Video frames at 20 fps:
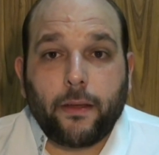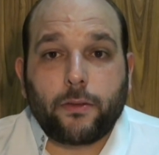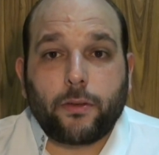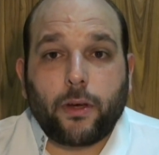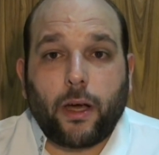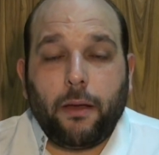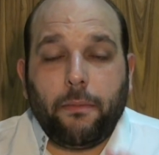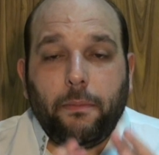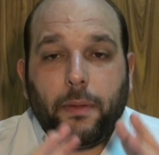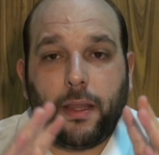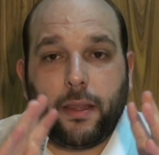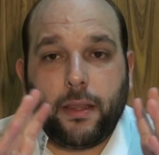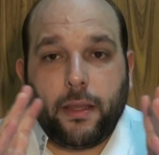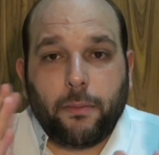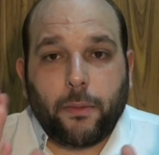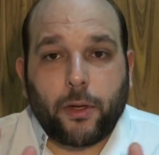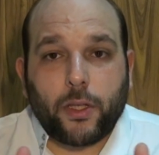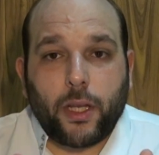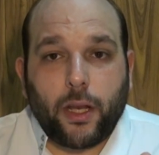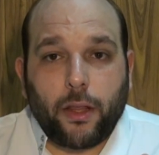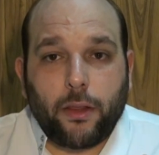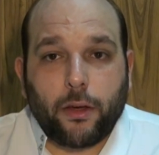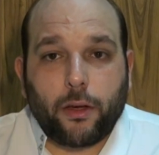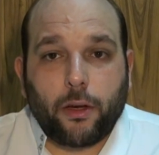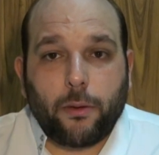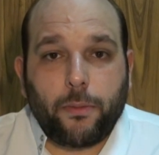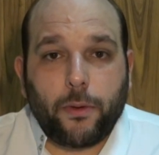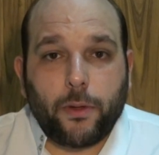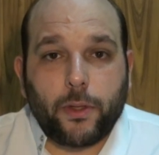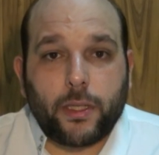So I build the model in the
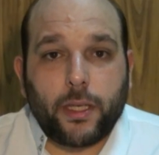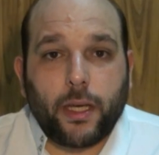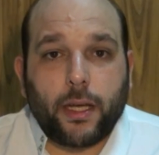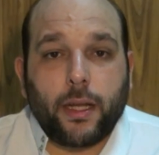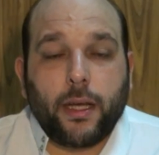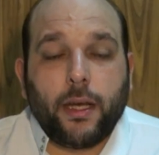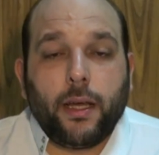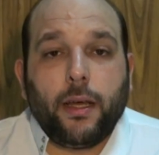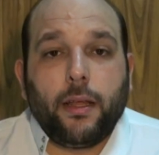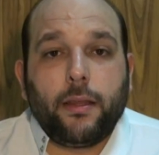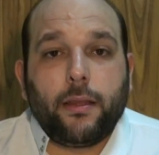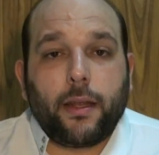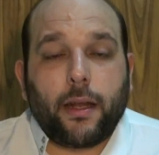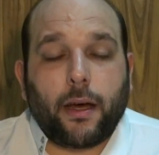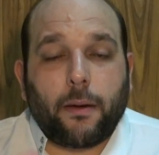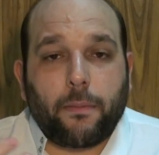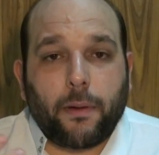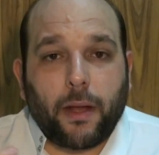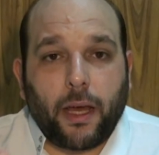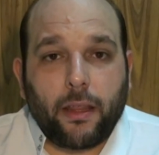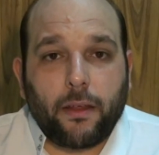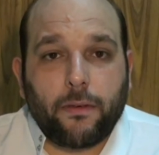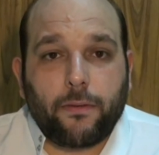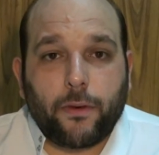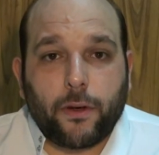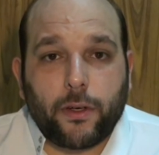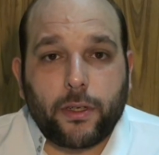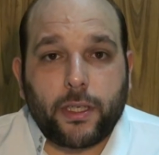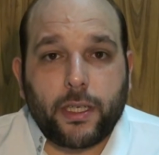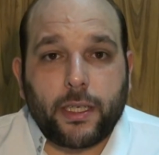computer, then apply the
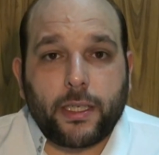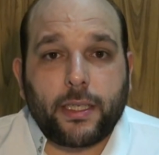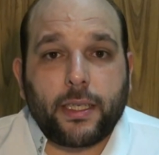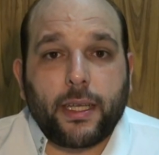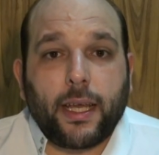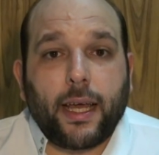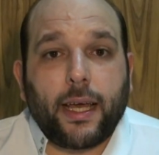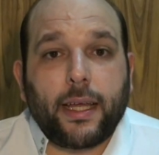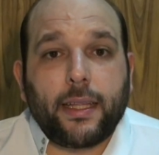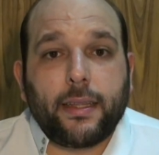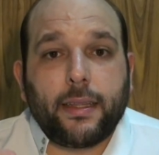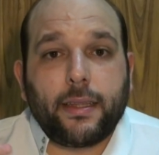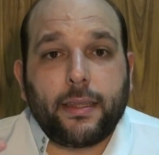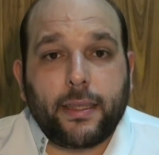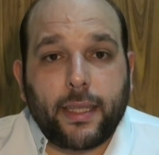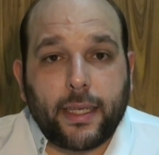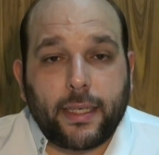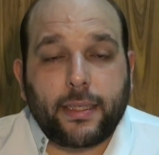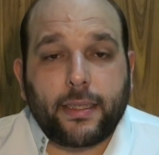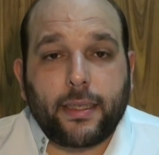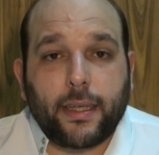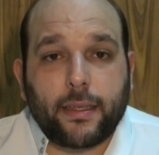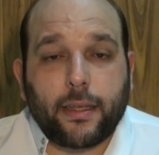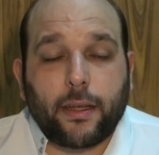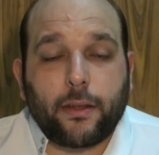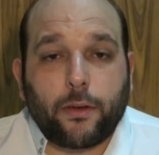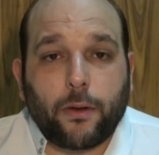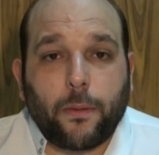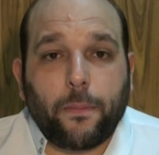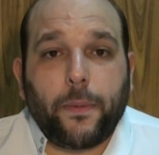forces and test it
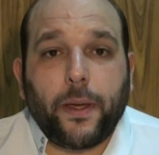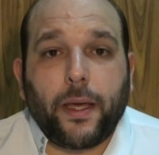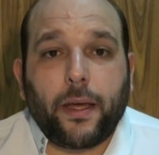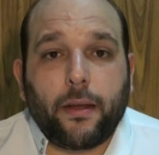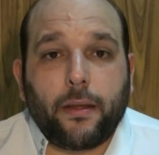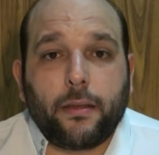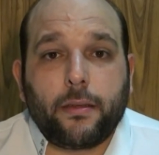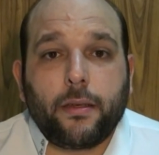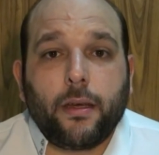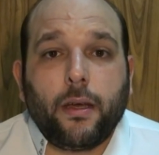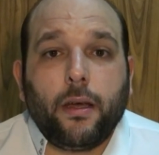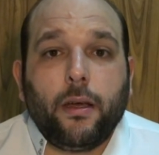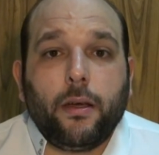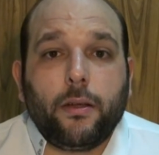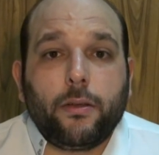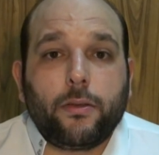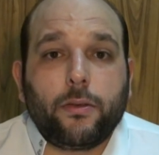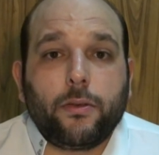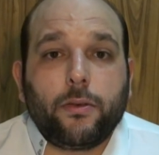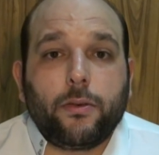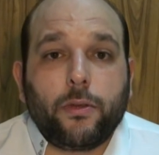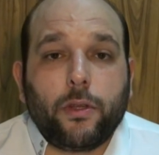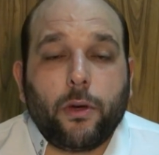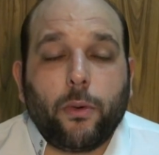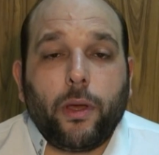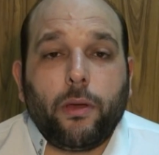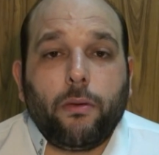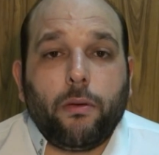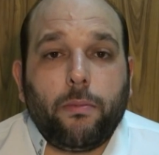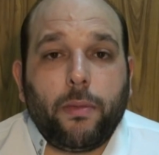and compare it to
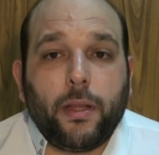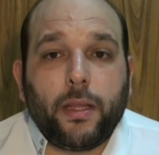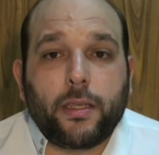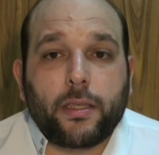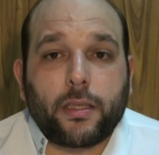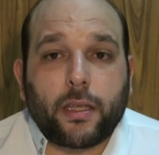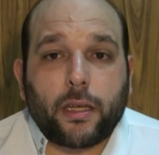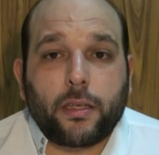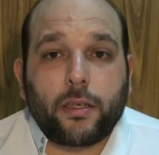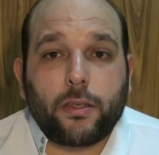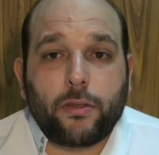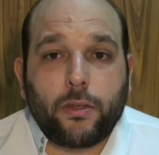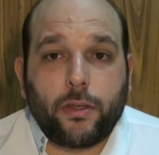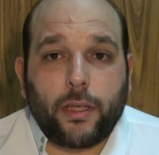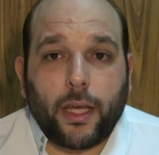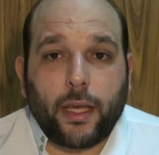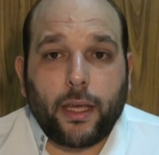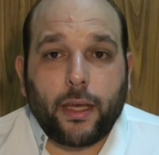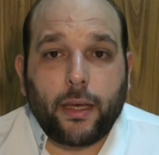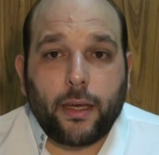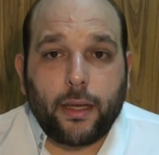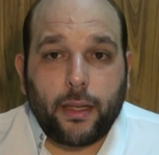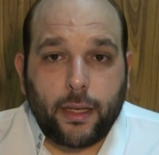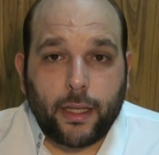the way we build structures today.